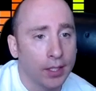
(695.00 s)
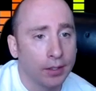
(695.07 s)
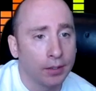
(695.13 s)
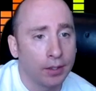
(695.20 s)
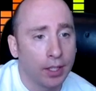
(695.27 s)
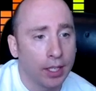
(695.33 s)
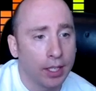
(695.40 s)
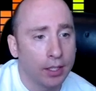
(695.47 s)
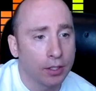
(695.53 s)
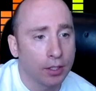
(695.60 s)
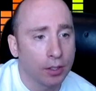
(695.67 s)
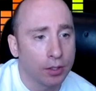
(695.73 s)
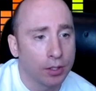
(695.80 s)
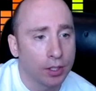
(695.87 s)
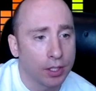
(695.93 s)
Okay, let's
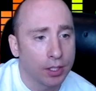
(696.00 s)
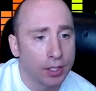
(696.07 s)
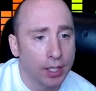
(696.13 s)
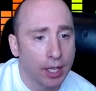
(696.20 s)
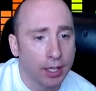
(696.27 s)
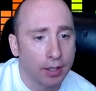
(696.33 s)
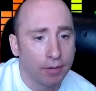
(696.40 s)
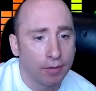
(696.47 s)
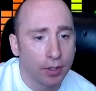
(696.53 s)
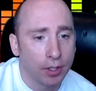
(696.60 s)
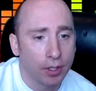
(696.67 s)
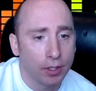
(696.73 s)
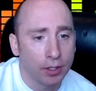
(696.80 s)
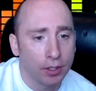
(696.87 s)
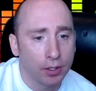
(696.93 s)
go to the second
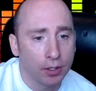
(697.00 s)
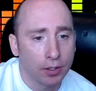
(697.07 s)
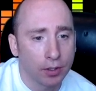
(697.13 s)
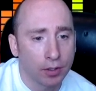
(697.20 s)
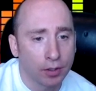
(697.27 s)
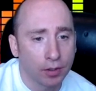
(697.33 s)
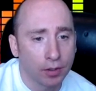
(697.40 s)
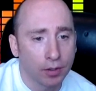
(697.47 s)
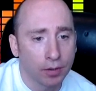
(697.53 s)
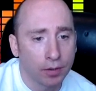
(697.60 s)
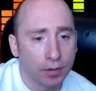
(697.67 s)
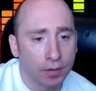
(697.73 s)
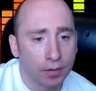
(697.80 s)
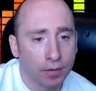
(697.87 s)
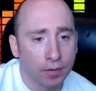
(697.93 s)
verse.
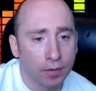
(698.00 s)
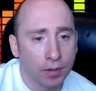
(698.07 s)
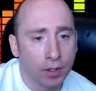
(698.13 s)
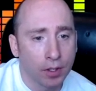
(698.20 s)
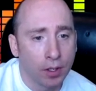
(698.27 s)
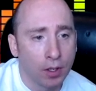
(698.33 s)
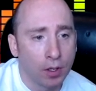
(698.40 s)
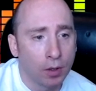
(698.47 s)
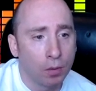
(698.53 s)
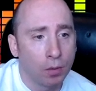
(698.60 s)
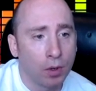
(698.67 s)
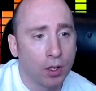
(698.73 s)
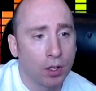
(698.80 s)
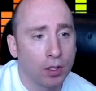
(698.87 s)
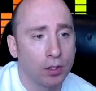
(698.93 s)

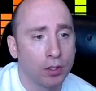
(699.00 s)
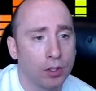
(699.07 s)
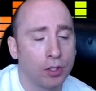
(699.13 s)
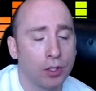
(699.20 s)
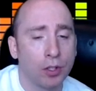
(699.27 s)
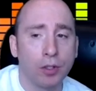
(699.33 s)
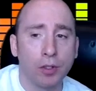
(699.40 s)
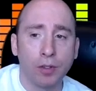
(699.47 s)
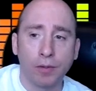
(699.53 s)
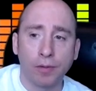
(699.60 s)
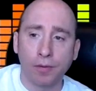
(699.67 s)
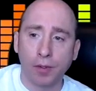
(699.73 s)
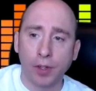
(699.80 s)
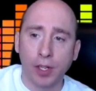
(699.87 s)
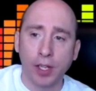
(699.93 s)
1, 2,
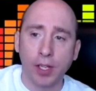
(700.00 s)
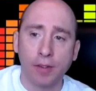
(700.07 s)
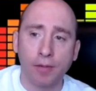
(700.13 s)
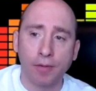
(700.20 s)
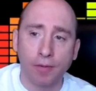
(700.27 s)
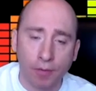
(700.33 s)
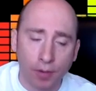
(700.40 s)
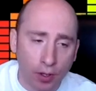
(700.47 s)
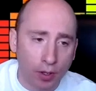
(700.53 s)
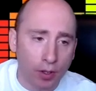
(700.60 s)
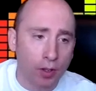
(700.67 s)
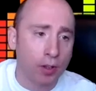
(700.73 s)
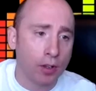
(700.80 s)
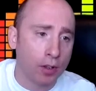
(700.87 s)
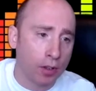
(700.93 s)
3,
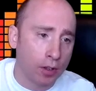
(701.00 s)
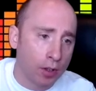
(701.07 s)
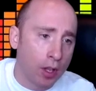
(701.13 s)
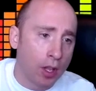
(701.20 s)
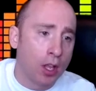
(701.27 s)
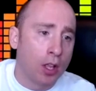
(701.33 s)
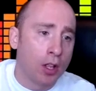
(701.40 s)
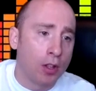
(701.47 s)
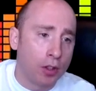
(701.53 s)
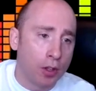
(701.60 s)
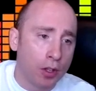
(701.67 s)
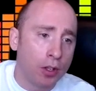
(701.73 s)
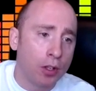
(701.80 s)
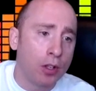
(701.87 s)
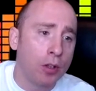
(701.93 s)
4. The
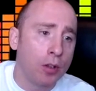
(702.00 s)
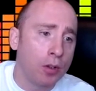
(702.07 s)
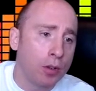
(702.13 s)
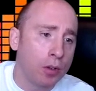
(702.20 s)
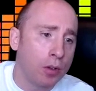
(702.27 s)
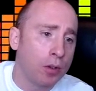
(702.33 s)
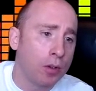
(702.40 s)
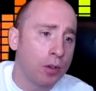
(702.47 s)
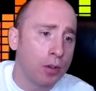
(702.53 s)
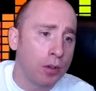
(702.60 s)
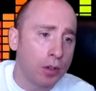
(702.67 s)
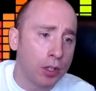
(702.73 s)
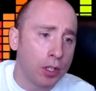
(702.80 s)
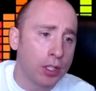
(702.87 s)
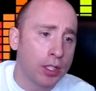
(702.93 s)

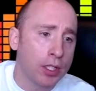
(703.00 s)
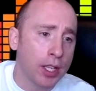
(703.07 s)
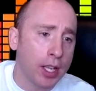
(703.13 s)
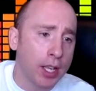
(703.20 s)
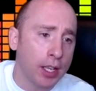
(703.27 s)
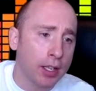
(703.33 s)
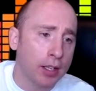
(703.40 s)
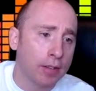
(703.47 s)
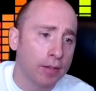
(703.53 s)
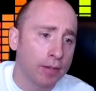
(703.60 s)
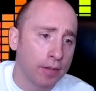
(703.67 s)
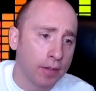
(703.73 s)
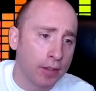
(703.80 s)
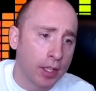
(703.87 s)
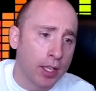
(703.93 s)
lunatic
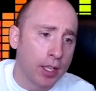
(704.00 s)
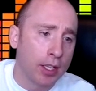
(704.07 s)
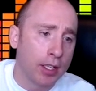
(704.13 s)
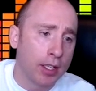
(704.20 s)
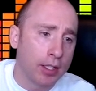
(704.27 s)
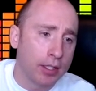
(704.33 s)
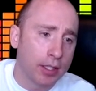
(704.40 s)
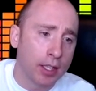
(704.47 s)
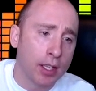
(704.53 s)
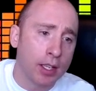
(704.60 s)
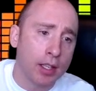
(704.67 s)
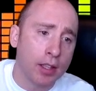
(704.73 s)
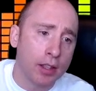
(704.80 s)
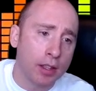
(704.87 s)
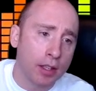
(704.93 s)
is
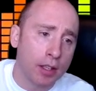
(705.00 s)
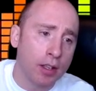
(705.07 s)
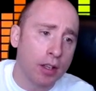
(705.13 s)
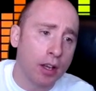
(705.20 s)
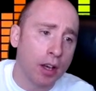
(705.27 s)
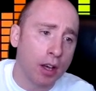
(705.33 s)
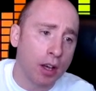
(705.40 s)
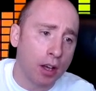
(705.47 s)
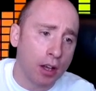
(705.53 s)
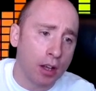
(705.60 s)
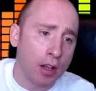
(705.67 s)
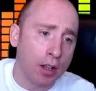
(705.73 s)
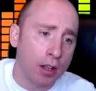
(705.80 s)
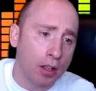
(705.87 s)
in the hall.